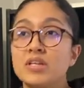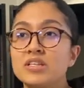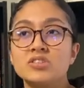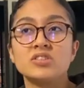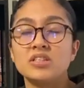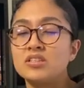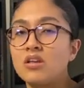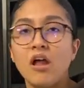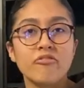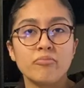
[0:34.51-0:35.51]
It's just it's a
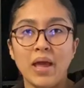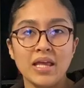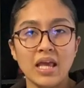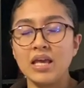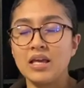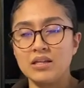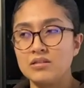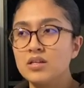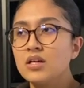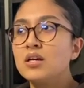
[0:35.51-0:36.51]
lot of banging
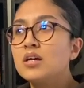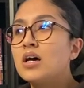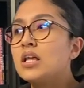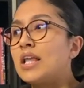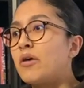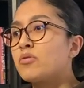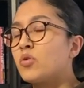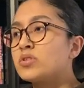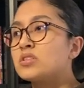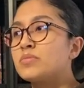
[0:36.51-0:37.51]
and loud
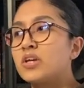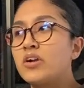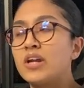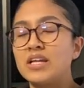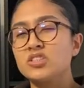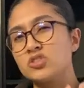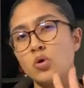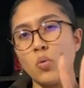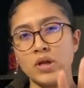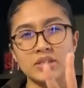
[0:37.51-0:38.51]
noises up there and I just
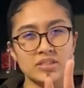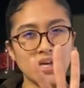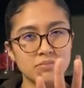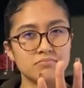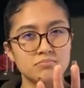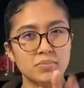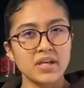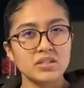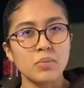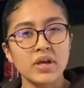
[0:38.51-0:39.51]
don't want it to get
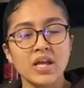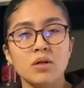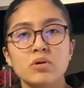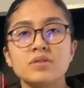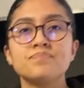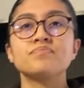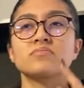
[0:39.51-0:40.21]
picked up on camera.